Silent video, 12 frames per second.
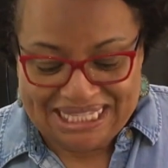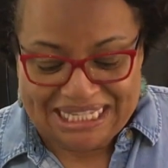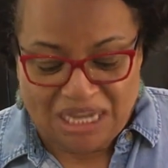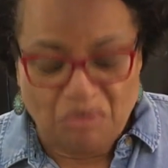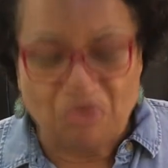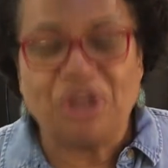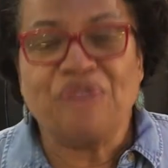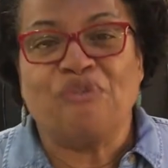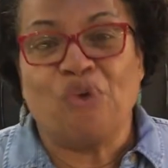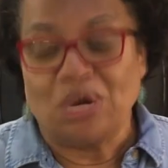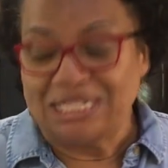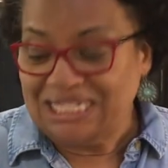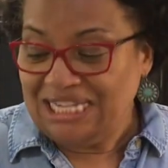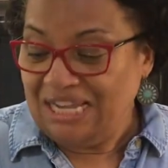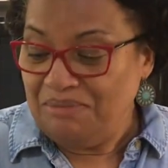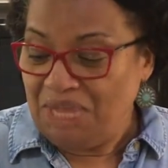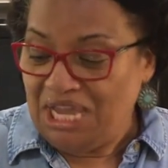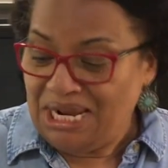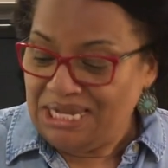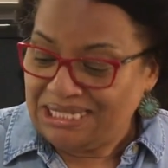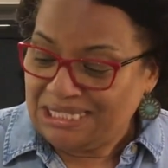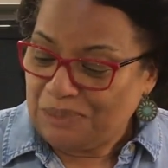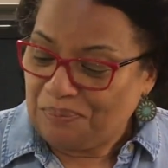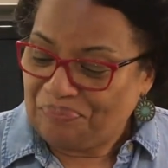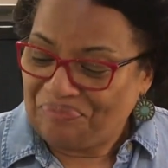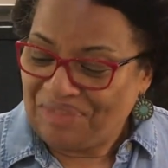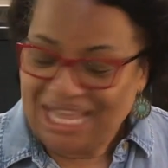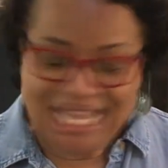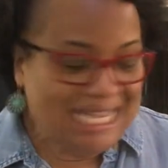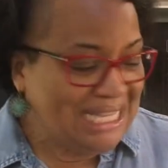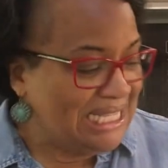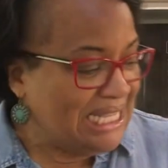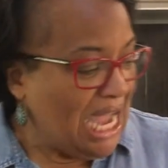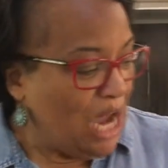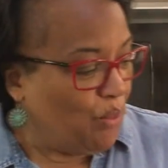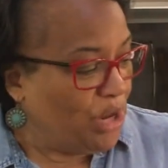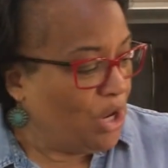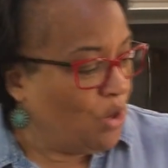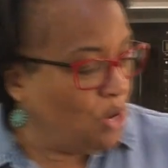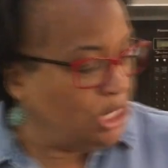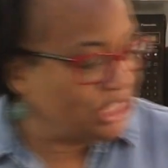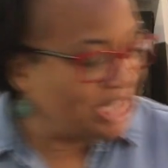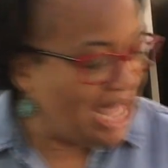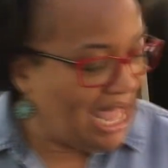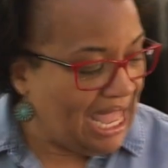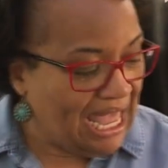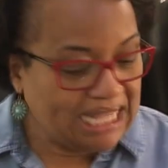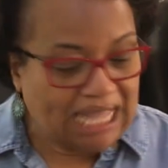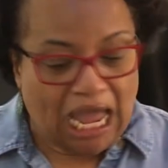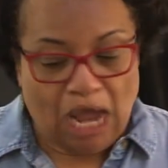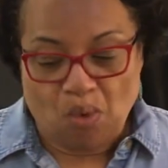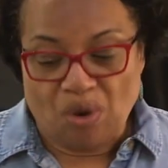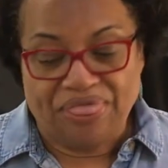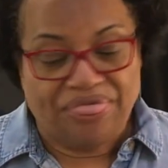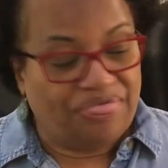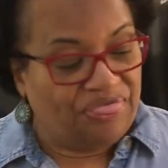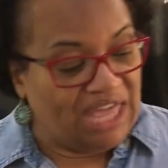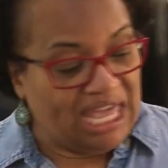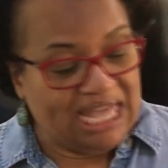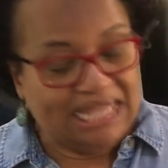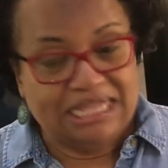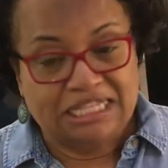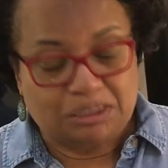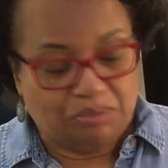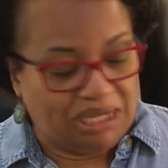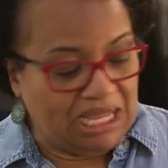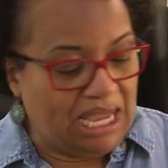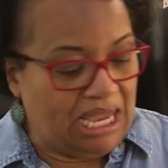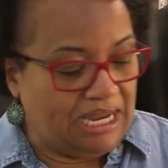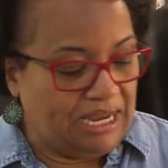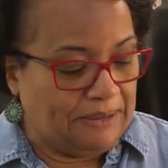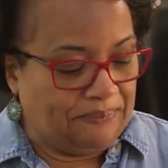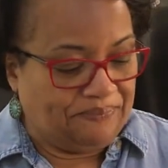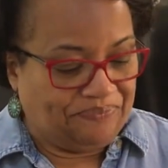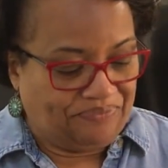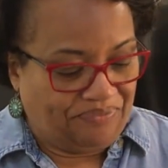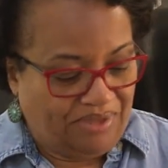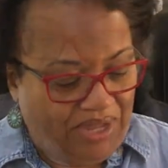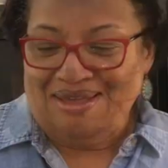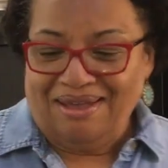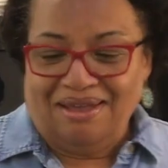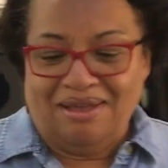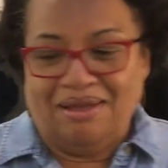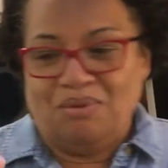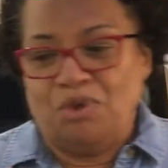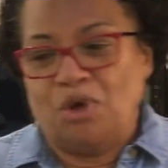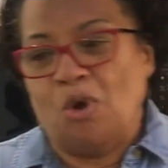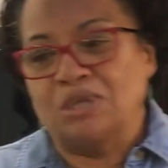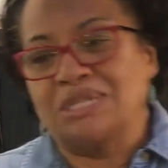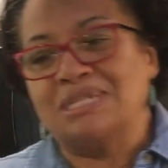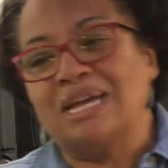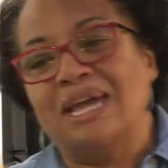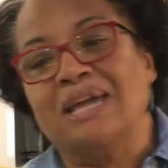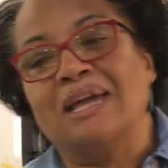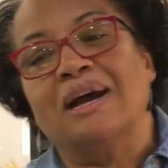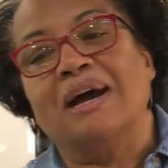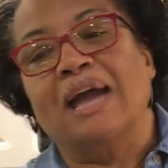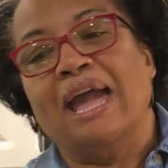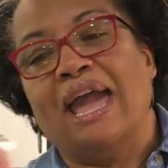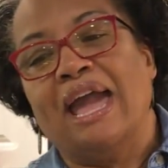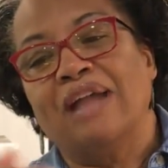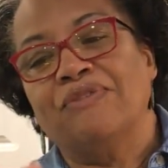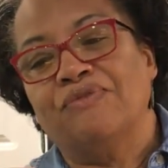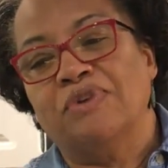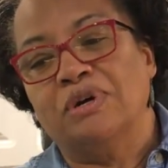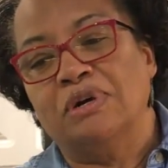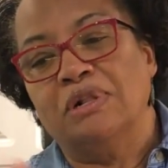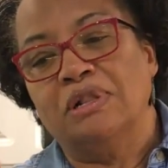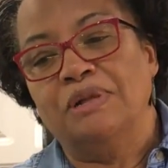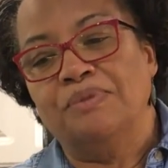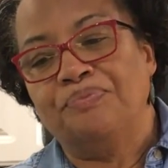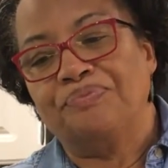simmering for 10 minutes. Now we're going to add our thin spaghetti. We're going to take a handful